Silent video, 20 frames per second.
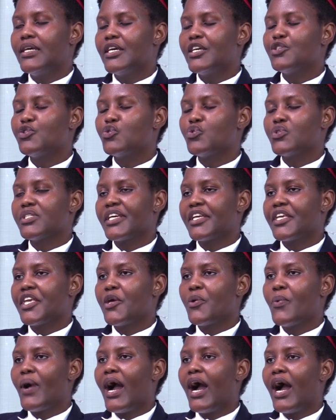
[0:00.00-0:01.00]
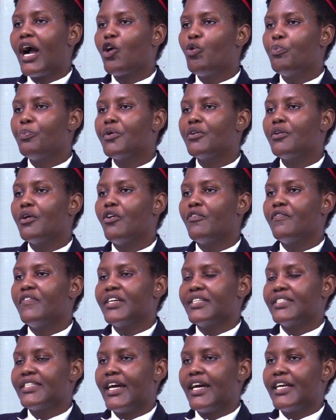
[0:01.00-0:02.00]
is to secure a copy of
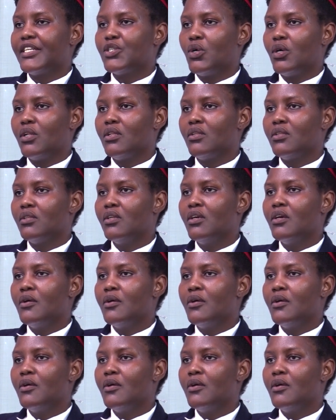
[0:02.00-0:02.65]
the title.